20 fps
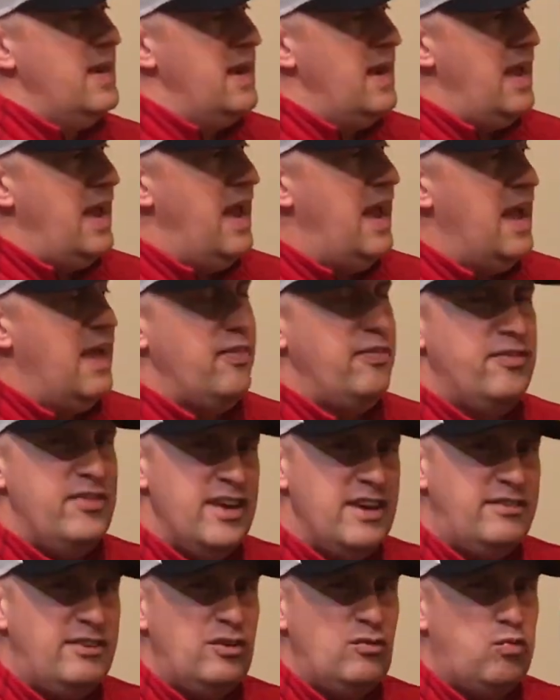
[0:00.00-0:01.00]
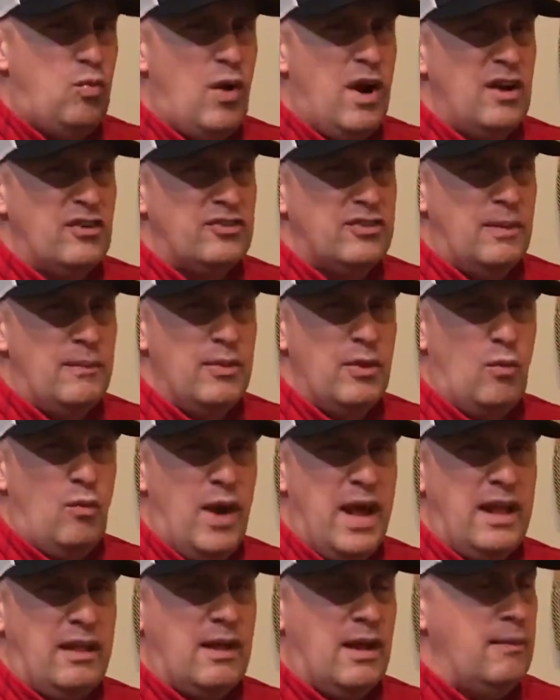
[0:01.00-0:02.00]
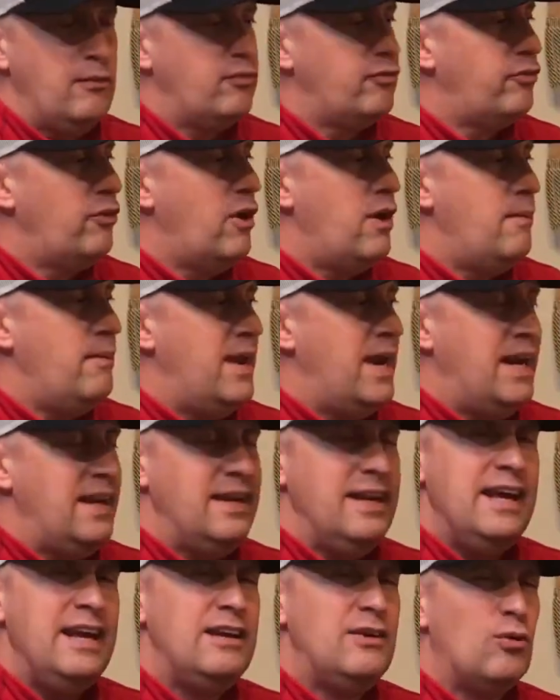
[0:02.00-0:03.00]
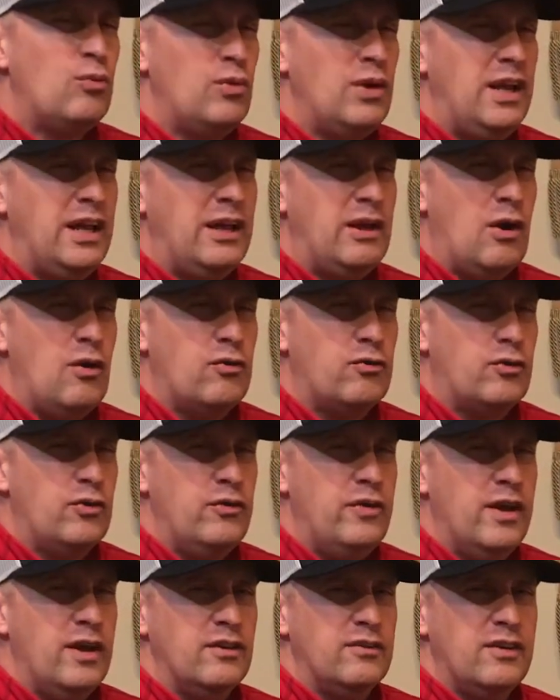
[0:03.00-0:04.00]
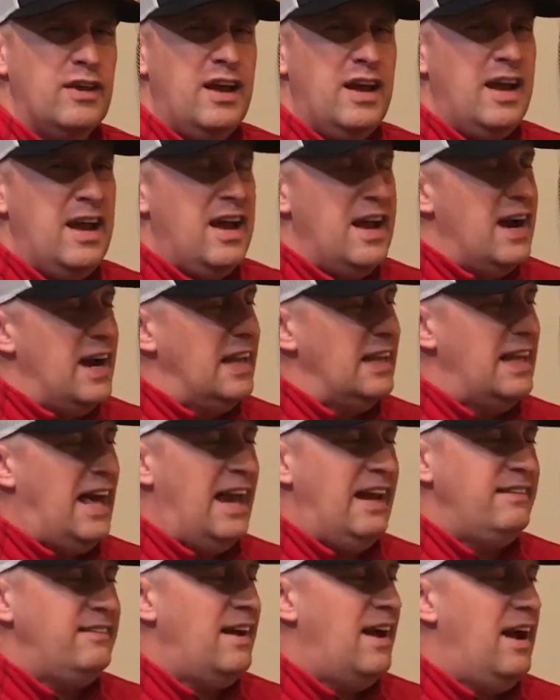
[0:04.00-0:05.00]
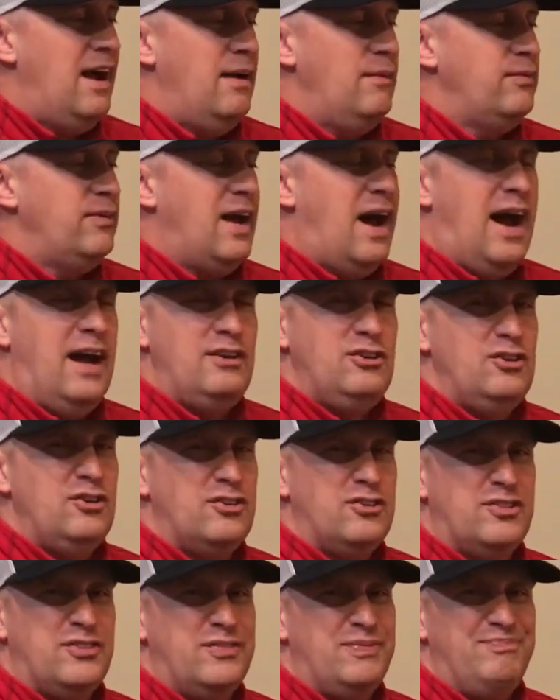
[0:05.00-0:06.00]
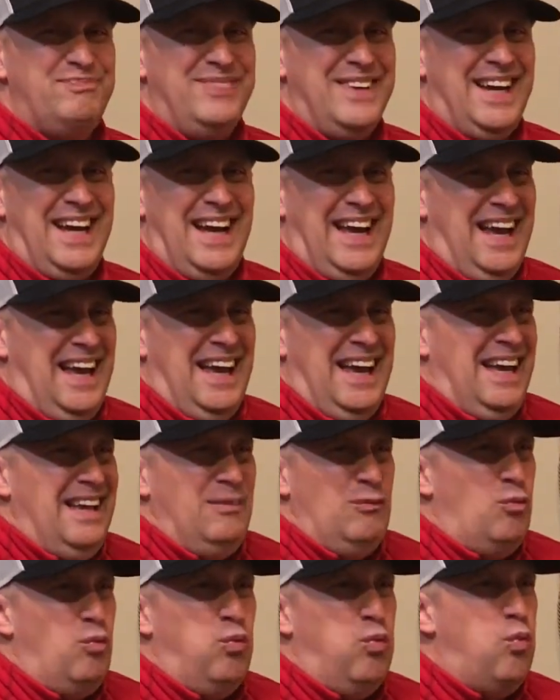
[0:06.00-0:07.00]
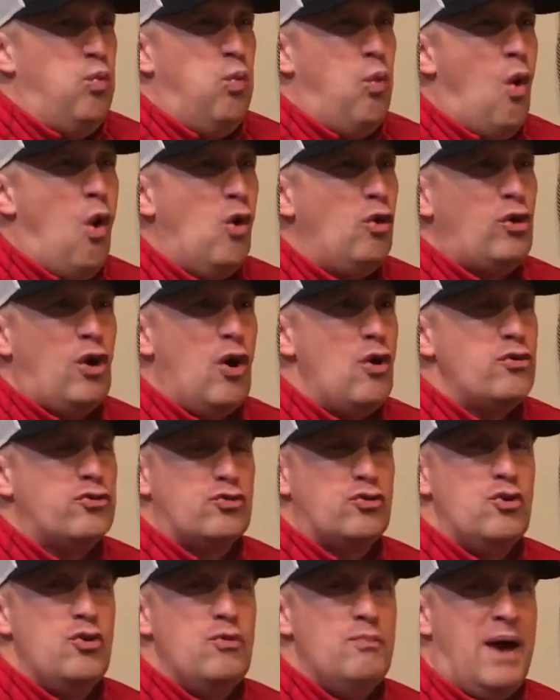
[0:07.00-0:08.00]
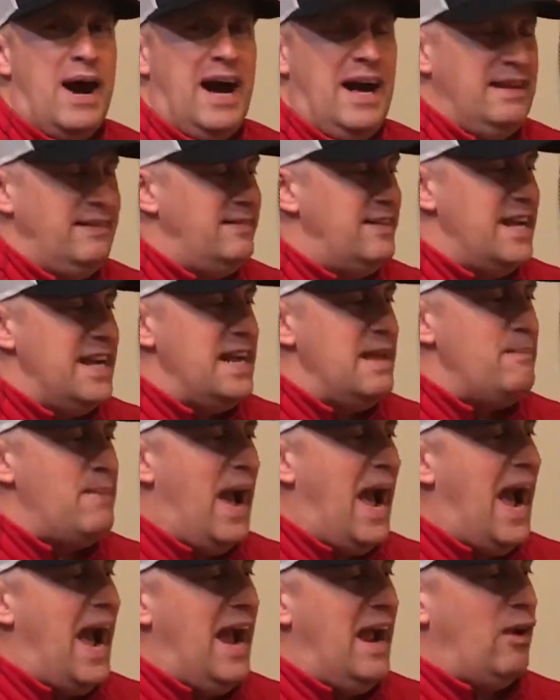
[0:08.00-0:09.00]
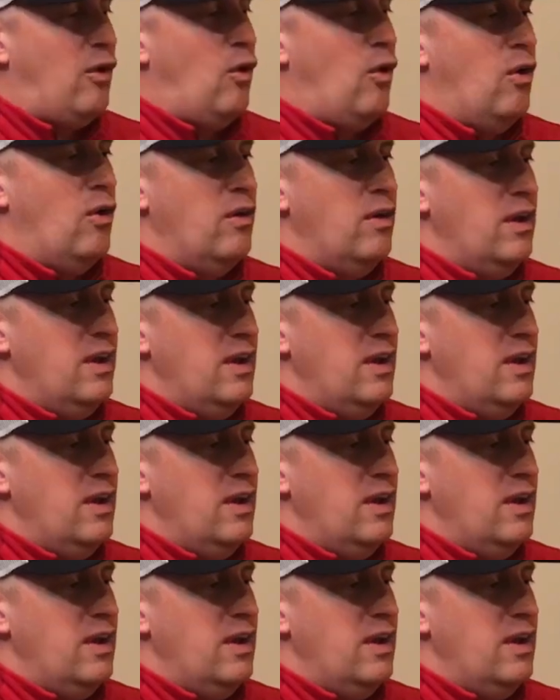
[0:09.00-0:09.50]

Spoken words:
and this is where some of the weight comes from, and I need to really go through this. A lot of times I just won't go through my diddy bag or